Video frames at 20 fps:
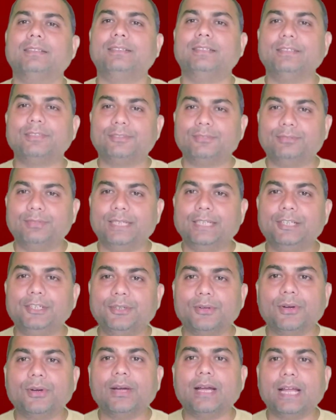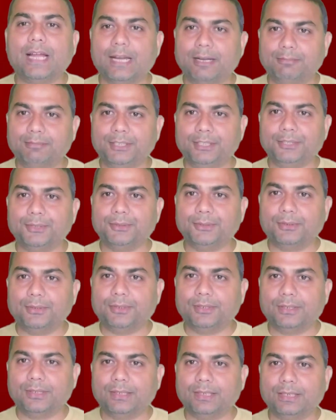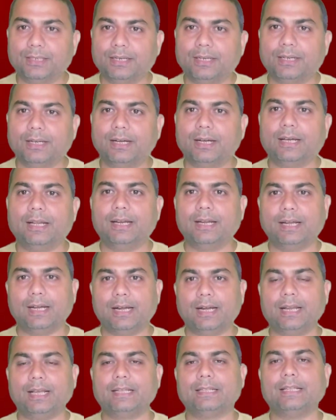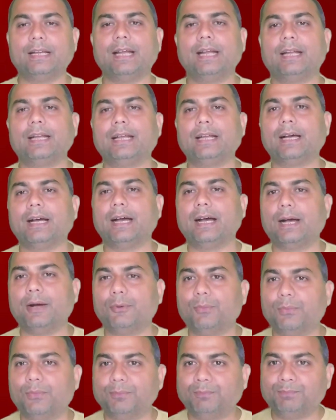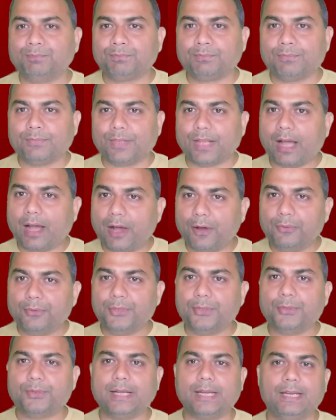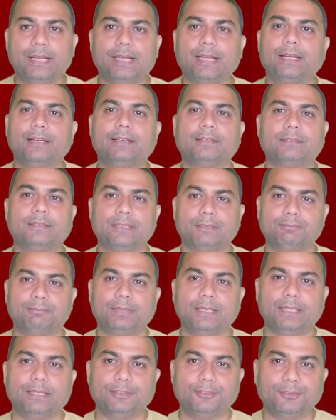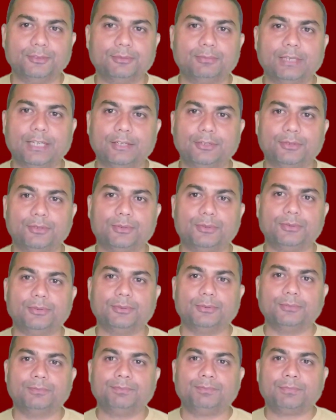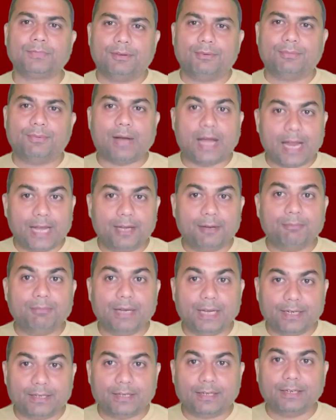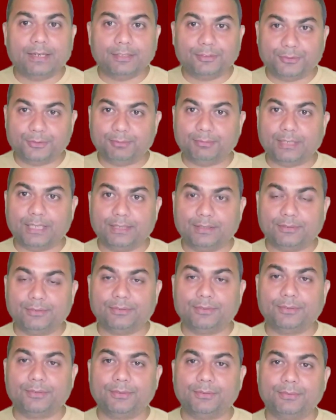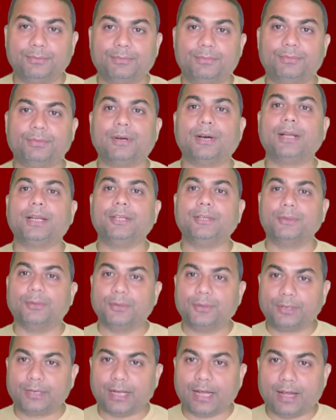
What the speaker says: this video helped you regarding that how you can get a sample resume to find better resumes for your